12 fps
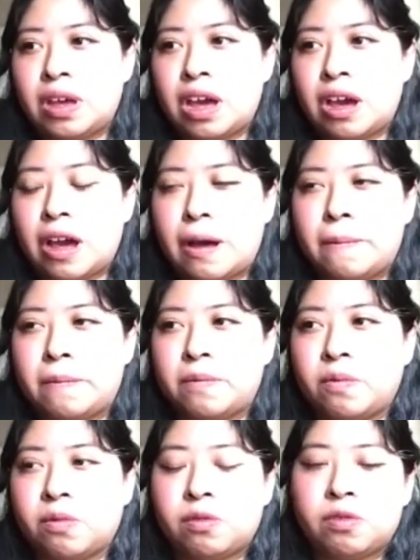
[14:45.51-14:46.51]

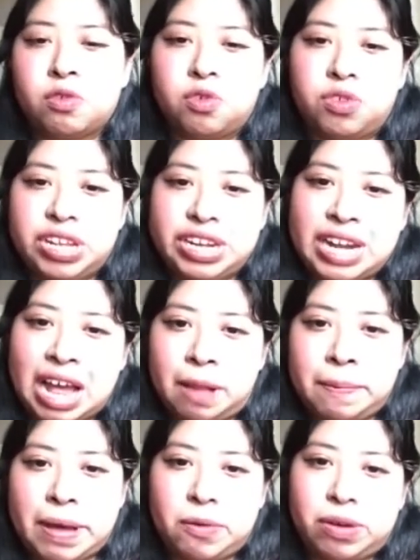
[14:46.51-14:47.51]
who needed
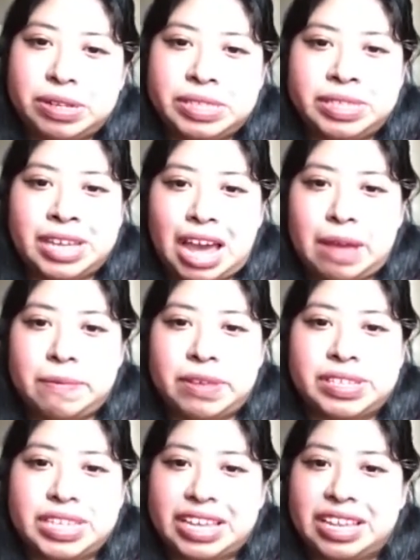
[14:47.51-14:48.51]
help at what time,
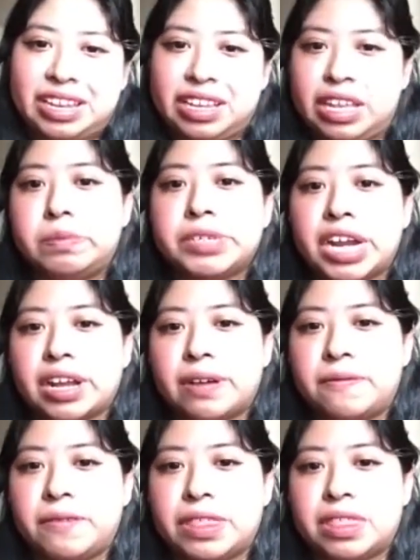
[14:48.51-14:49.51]
because I can keep track
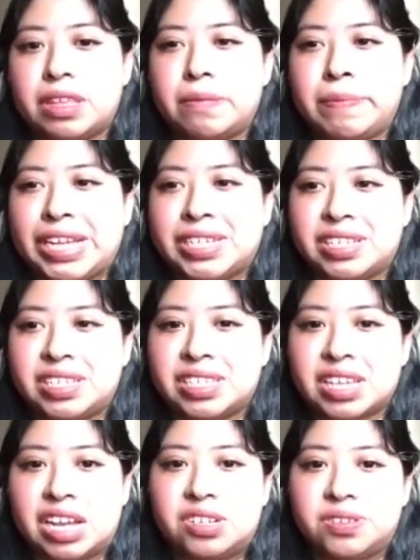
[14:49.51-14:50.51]
of what the patient's
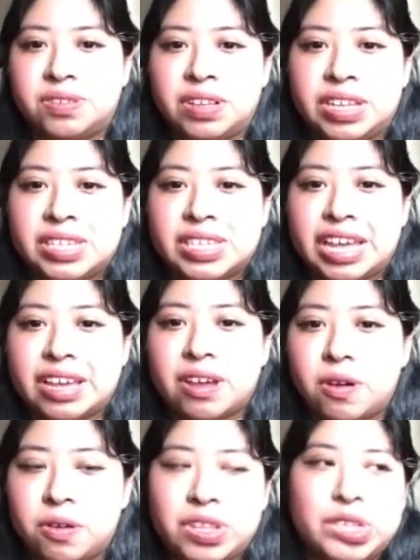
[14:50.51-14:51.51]
schedule is, like,
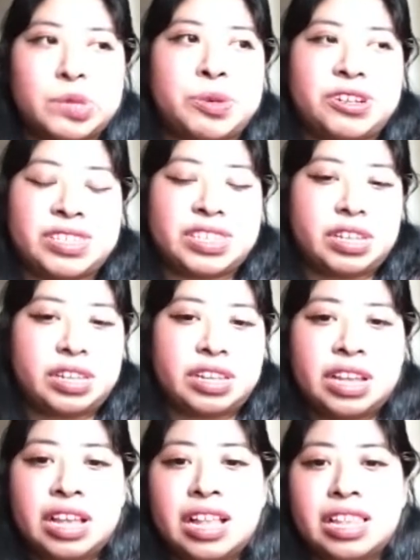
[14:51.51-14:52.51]
oh, this person
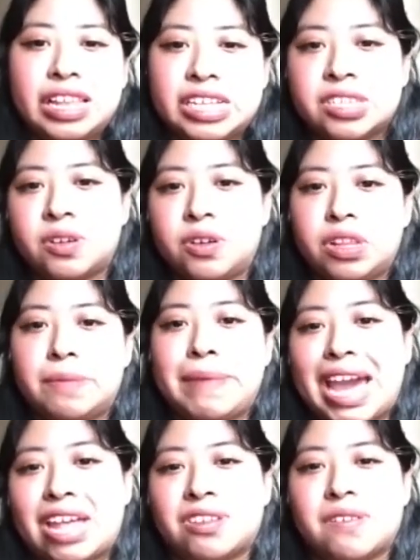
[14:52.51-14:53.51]
likes to go to the
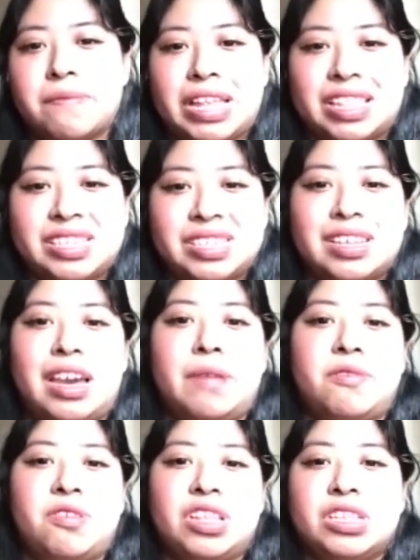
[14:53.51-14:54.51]
bathroom at this time,
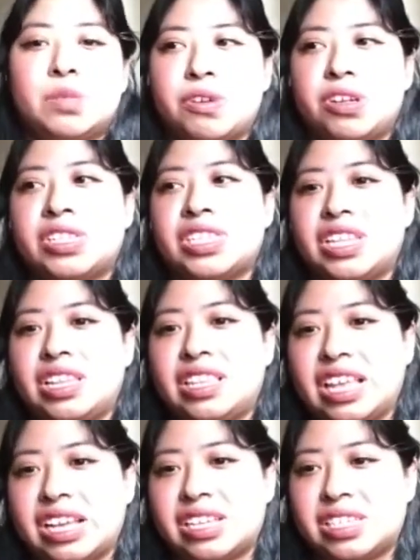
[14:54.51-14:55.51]
or this person
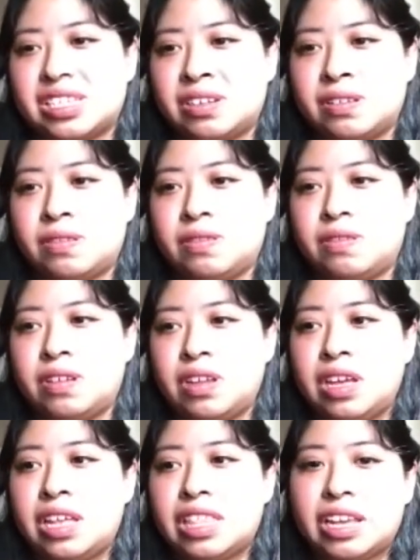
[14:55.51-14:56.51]
likes to
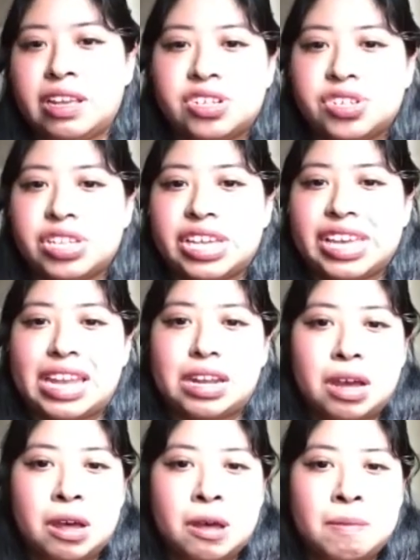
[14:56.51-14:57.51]
they usually get
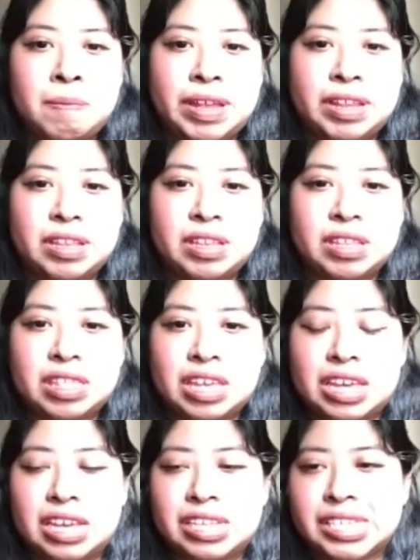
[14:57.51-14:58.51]
up and
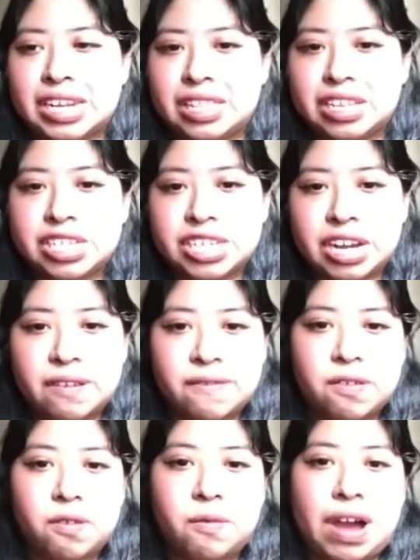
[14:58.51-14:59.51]
they sit in the chair
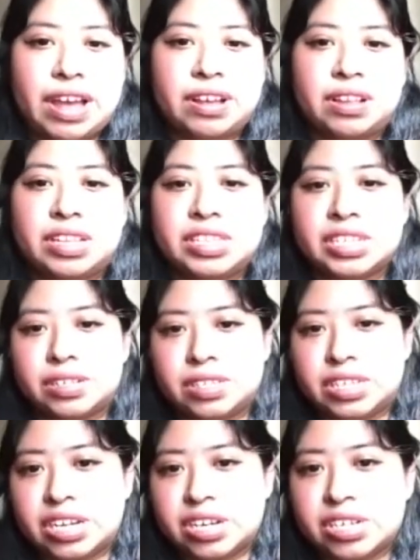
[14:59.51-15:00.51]
for a while until
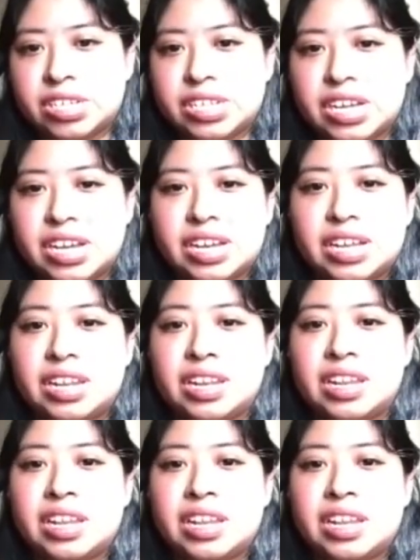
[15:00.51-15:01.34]
dinner's done.